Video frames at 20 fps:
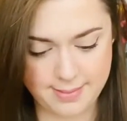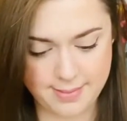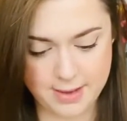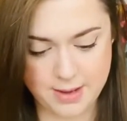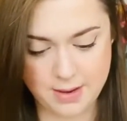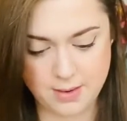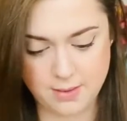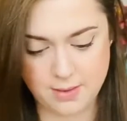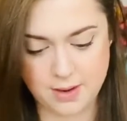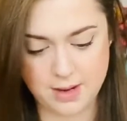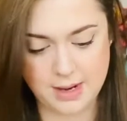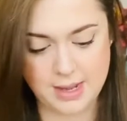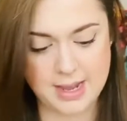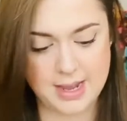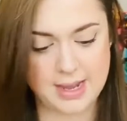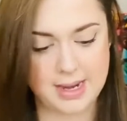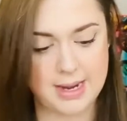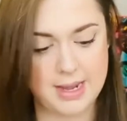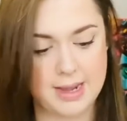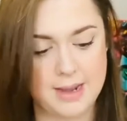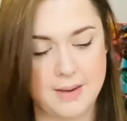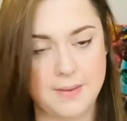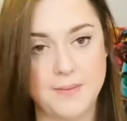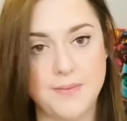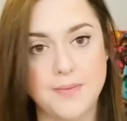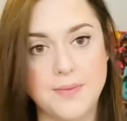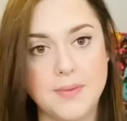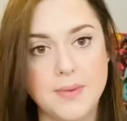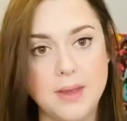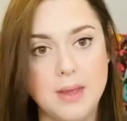Oh God, I can't get it out.
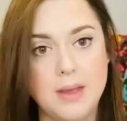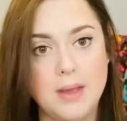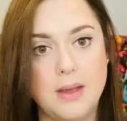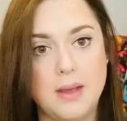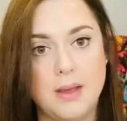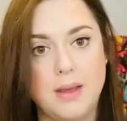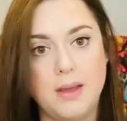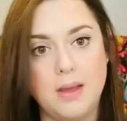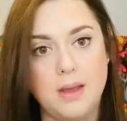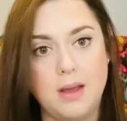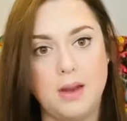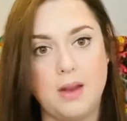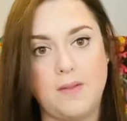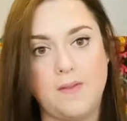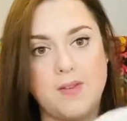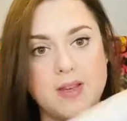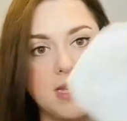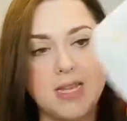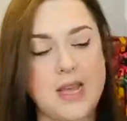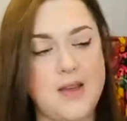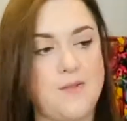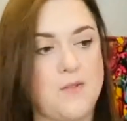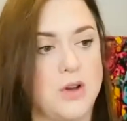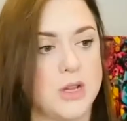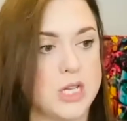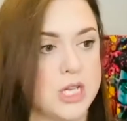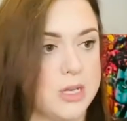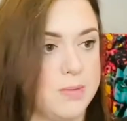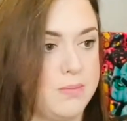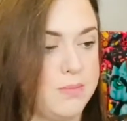And obviously you've
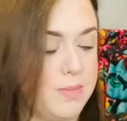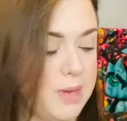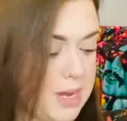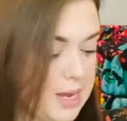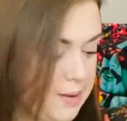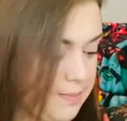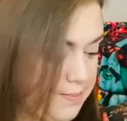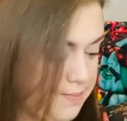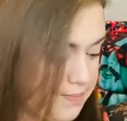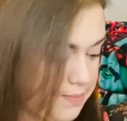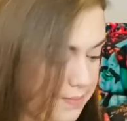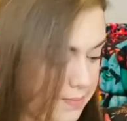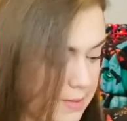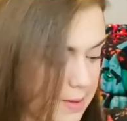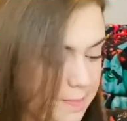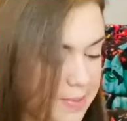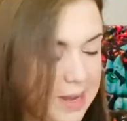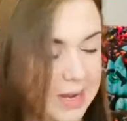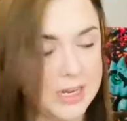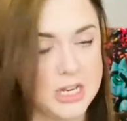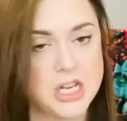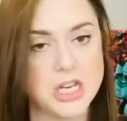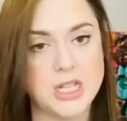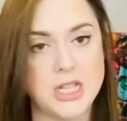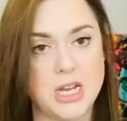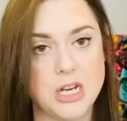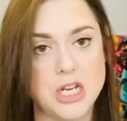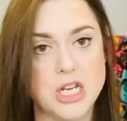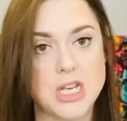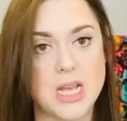got some packaging
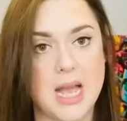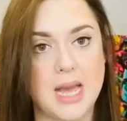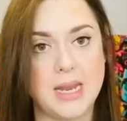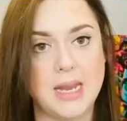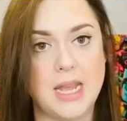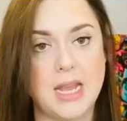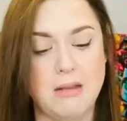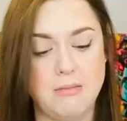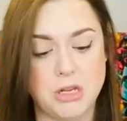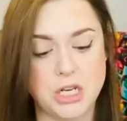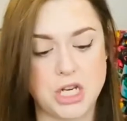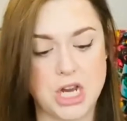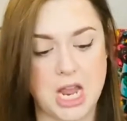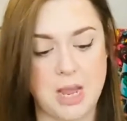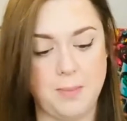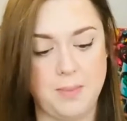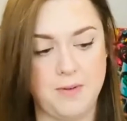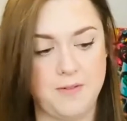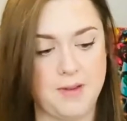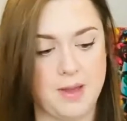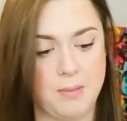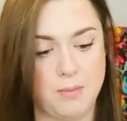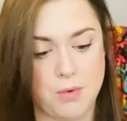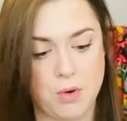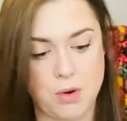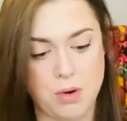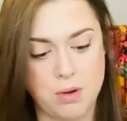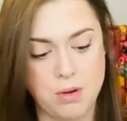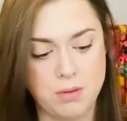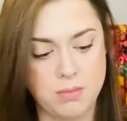there just to kind of keep the shape of it
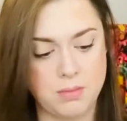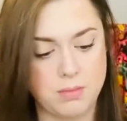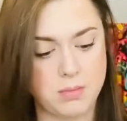more.